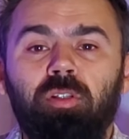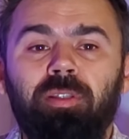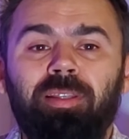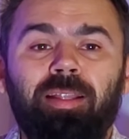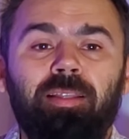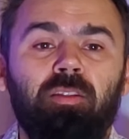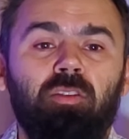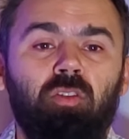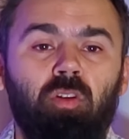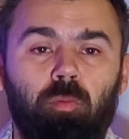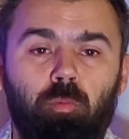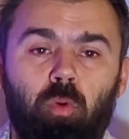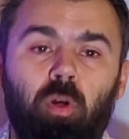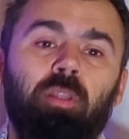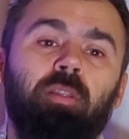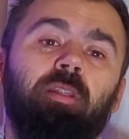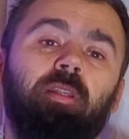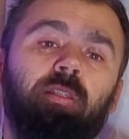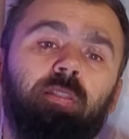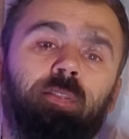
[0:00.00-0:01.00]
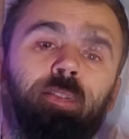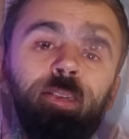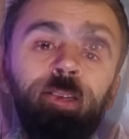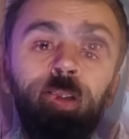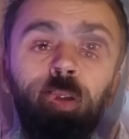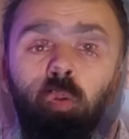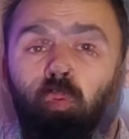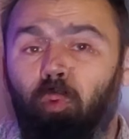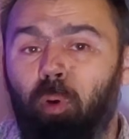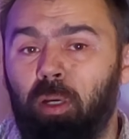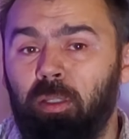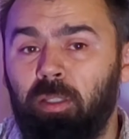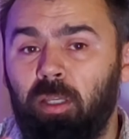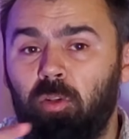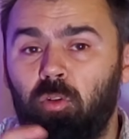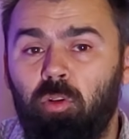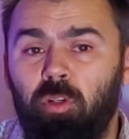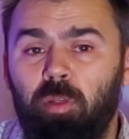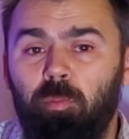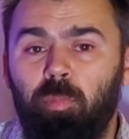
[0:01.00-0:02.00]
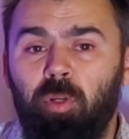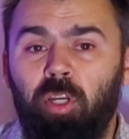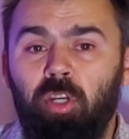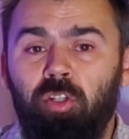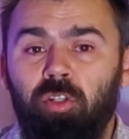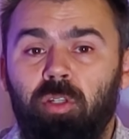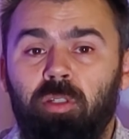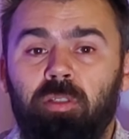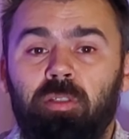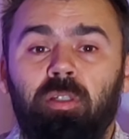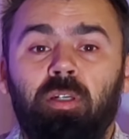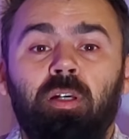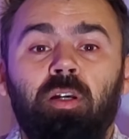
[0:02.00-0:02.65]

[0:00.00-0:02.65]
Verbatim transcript: that someone needs. What are your impressions?